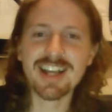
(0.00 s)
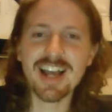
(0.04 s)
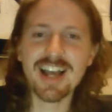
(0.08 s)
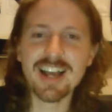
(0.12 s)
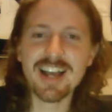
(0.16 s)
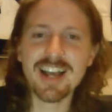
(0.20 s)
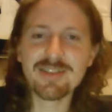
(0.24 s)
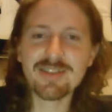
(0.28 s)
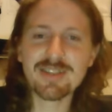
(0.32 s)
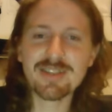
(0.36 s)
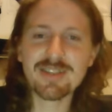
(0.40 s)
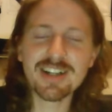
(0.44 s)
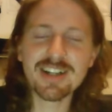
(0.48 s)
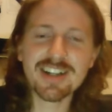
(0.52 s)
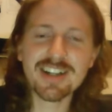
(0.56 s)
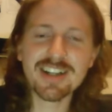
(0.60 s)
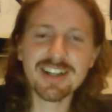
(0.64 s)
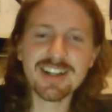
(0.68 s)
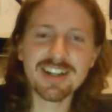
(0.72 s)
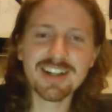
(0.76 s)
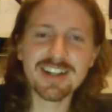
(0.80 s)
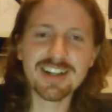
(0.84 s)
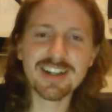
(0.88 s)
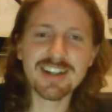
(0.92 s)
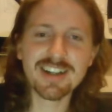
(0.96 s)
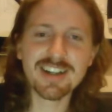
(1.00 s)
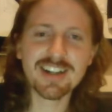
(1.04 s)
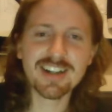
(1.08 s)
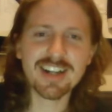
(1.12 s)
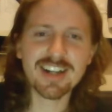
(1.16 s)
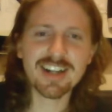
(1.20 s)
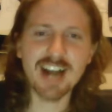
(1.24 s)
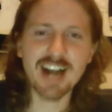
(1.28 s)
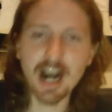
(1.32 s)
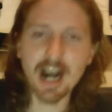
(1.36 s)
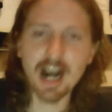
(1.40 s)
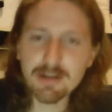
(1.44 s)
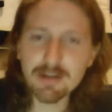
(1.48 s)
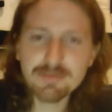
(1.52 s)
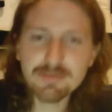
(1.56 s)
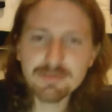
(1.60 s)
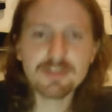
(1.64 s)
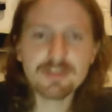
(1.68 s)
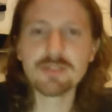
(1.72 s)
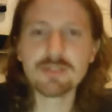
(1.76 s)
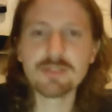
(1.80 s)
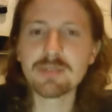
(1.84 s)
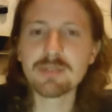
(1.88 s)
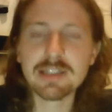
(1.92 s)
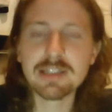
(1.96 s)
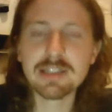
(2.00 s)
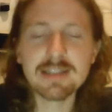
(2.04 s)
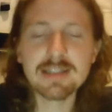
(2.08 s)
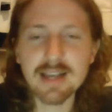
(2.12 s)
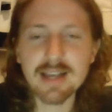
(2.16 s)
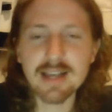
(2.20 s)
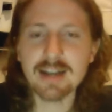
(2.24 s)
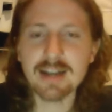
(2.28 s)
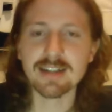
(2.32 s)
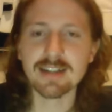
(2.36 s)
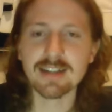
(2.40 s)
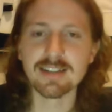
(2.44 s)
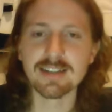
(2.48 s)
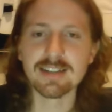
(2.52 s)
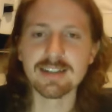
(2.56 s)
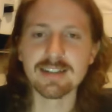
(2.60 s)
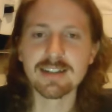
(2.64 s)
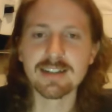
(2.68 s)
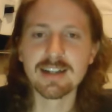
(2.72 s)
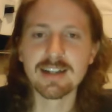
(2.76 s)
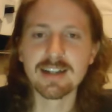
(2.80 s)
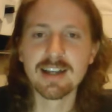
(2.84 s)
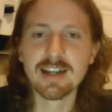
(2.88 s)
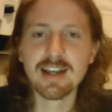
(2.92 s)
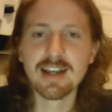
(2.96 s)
and we're comfortably second,